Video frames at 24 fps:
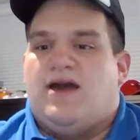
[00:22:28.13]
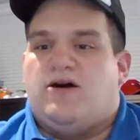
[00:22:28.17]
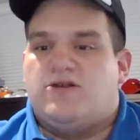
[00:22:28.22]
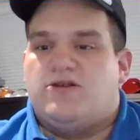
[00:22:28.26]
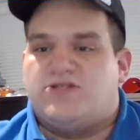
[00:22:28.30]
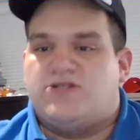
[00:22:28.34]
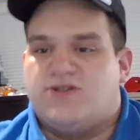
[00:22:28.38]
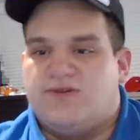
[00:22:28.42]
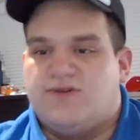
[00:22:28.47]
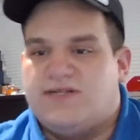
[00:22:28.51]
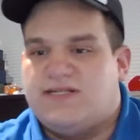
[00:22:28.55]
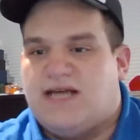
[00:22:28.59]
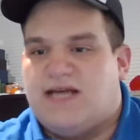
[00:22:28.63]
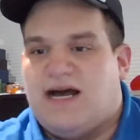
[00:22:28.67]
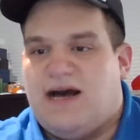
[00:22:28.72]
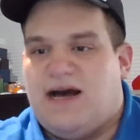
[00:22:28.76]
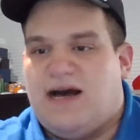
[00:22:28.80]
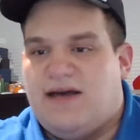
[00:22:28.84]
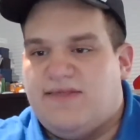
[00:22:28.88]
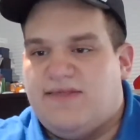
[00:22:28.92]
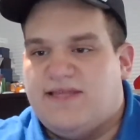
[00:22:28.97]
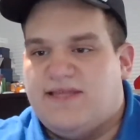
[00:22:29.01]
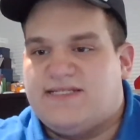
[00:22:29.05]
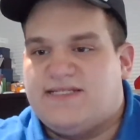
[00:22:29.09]
is
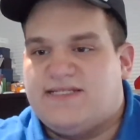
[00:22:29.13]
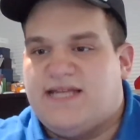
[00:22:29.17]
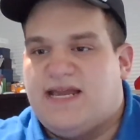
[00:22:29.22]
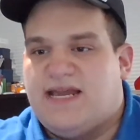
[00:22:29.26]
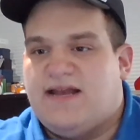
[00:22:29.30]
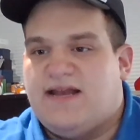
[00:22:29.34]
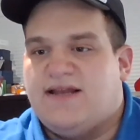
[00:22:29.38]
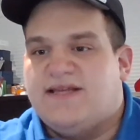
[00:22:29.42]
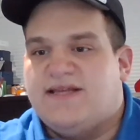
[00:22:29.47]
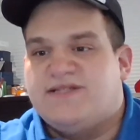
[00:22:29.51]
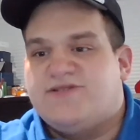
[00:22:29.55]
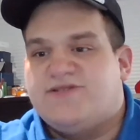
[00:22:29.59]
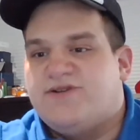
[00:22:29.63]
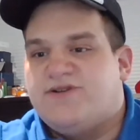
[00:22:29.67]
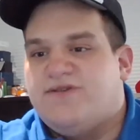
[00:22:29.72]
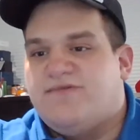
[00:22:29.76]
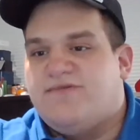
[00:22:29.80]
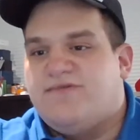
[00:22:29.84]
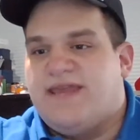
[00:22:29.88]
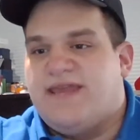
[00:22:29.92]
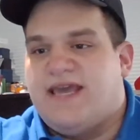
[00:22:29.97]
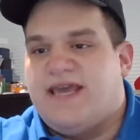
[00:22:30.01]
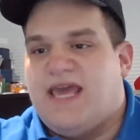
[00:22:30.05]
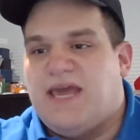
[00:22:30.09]
on this day in history
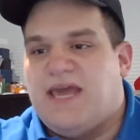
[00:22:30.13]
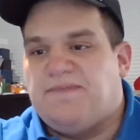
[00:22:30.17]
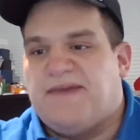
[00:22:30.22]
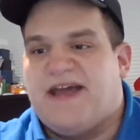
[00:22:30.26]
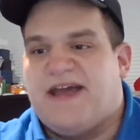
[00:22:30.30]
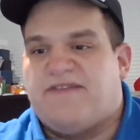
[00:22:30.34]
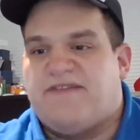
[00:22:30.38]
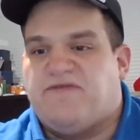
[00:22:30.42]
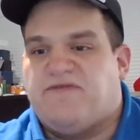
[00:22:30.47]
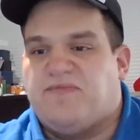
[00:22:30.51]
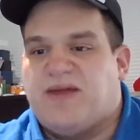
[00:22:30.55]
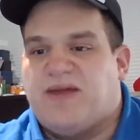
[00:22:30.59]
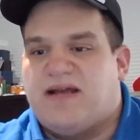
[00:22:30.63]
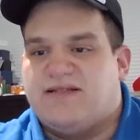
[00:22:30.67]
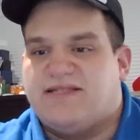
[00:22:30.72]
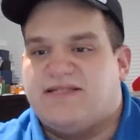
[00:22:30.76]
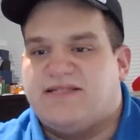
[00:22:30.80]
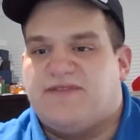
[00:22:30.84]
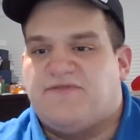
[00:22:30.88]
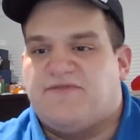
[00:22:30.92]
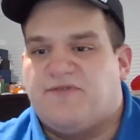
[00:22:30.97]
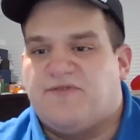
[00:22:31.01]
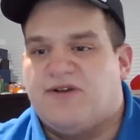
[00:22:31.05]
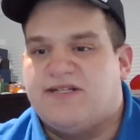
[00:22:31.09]
when they came back from down
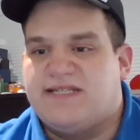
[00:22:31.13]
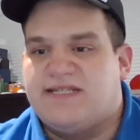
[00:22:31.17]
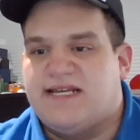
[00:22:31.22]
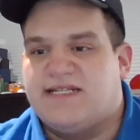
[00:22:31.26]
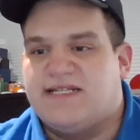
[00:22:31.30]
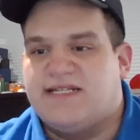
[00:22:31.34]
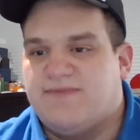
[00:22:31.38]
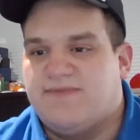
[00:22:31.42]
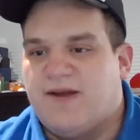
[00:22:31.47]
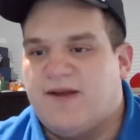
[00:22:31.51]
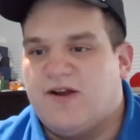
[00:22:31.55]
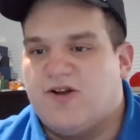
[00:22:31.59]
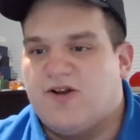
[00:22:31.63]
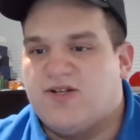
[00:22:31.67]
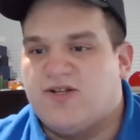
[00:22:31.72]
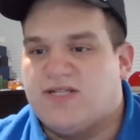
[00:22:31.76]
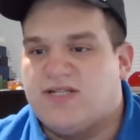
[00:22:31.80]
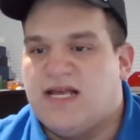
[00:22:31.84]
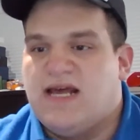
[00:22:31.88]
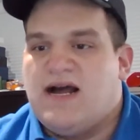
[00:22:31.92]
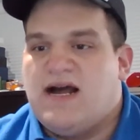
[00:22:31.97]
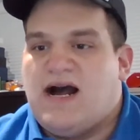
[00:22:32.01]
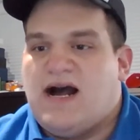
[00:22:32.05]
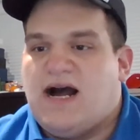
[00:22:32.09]
7 runs against the
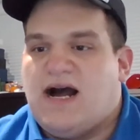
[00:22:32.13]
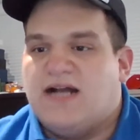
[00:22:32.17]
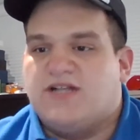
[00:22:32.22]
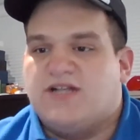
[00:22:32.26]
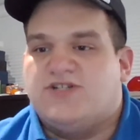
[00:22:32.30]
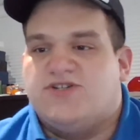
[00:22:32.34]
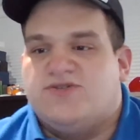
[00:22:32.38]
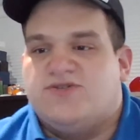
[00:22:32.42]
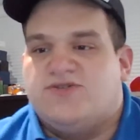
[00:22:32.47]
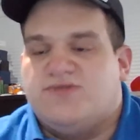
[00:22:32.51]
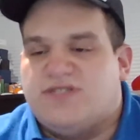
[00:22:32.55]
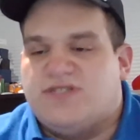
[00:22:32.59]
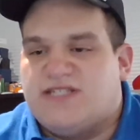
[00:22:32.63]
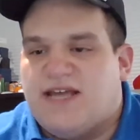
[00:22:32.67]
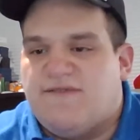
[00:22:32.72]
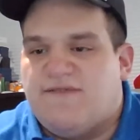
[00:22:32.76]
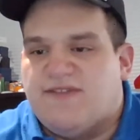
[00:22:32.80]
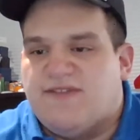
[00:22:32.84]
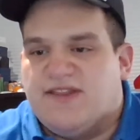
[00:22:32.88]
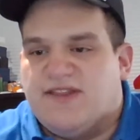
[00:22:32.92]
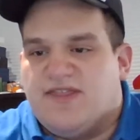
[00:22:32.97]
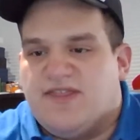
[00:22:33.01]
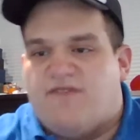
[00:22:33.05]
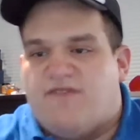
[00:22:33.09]
Mariners on June
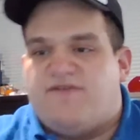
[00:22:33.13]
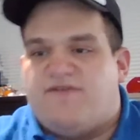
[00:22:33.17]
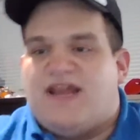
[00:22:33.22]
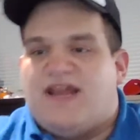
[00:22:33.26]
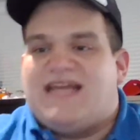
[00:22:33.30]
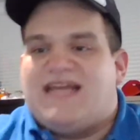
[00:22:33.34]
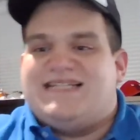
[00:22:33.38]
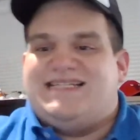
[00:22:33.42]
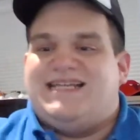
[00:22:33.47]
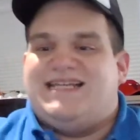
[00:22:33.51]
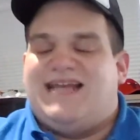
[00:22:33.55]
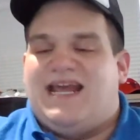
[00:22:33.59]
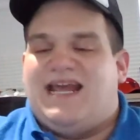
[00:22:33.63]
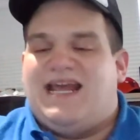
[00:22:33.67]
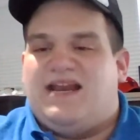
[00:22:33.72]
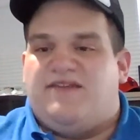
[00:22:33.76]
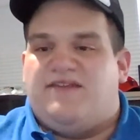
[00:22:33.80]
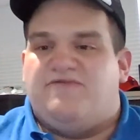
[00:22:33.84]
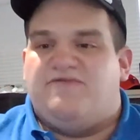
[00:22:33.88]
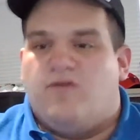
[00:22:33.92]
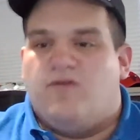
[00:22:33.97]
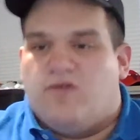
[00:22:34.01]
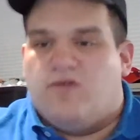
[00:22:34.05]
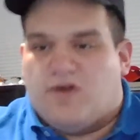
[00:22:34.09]
7th of
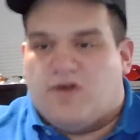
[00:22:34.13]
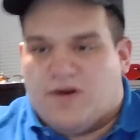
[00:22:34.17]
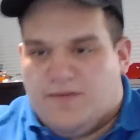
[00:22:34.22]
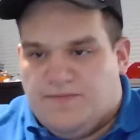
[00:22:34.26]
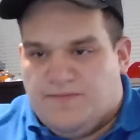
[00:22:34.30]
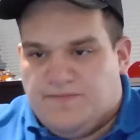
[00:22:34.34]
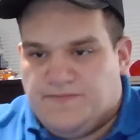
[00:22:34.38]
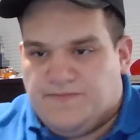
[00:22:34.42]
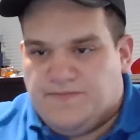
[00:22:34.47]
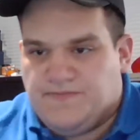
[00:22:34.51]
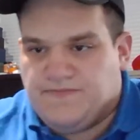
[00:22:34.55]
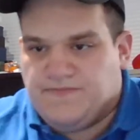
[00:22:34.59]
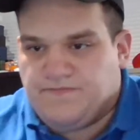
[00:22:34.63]
1984.